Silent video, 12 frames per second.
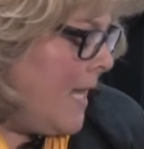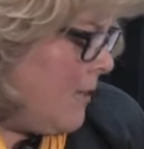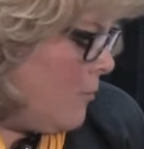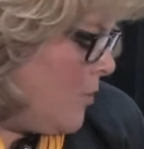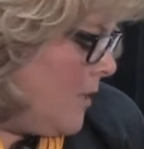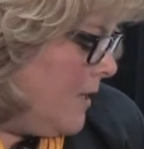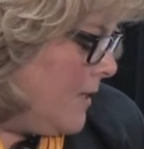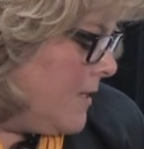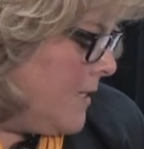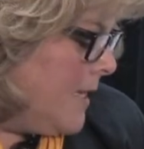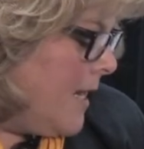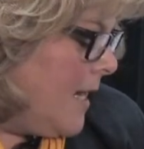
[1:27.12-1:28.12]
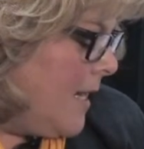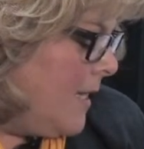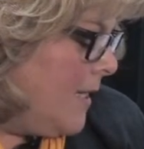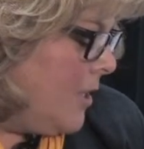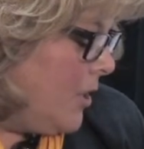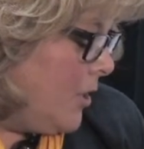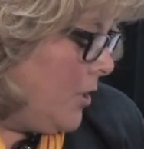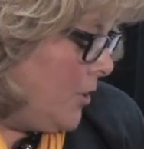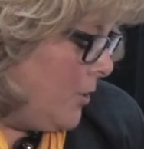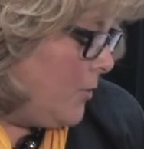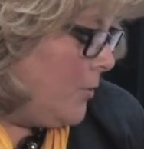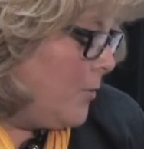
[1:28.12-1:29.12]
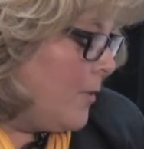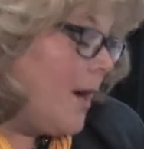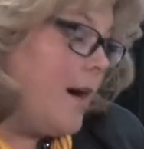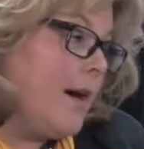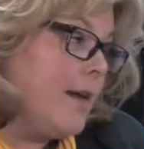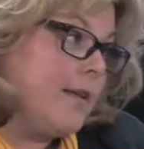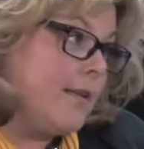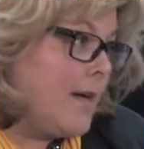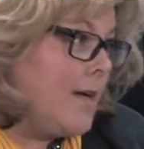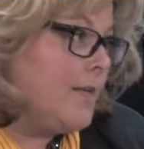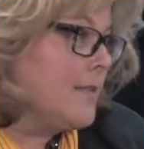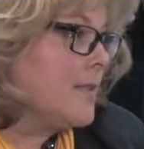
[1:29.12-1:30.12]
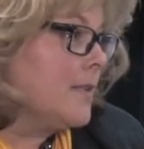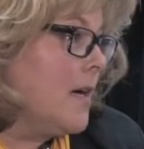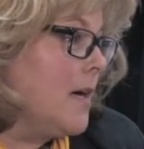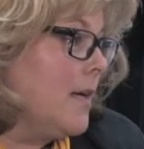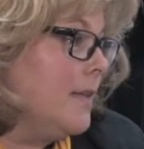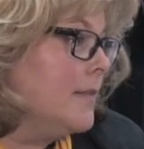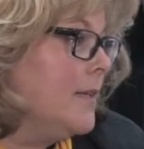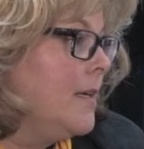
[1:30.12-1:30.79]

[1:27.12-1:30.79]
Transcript: And one is the IQ Alliance line.